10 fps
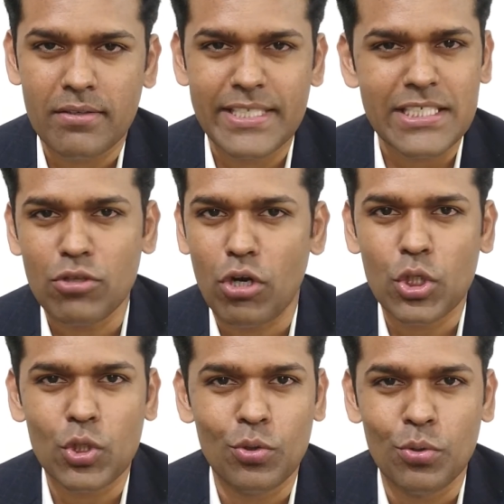just not
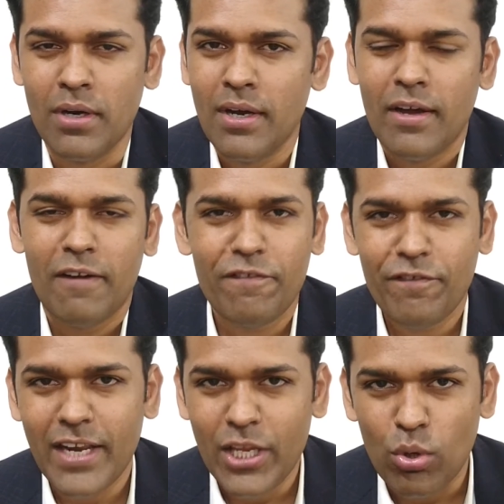to
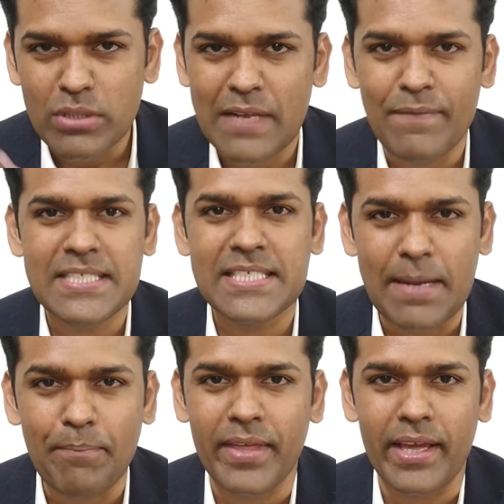fill yourself with
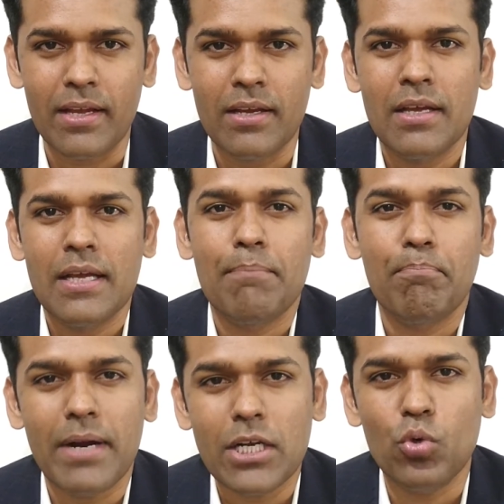something,
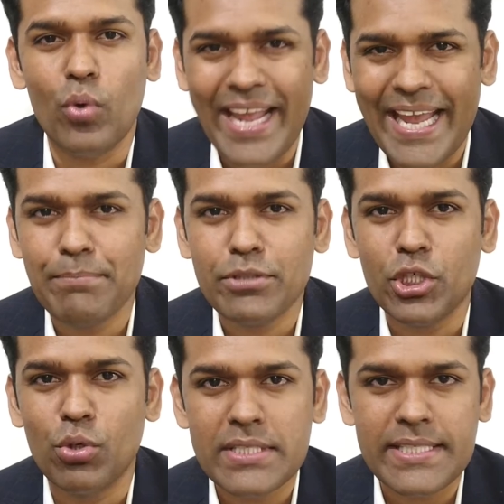but to empty
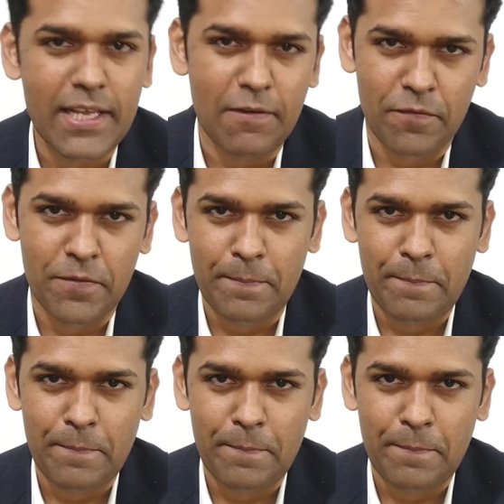yourself,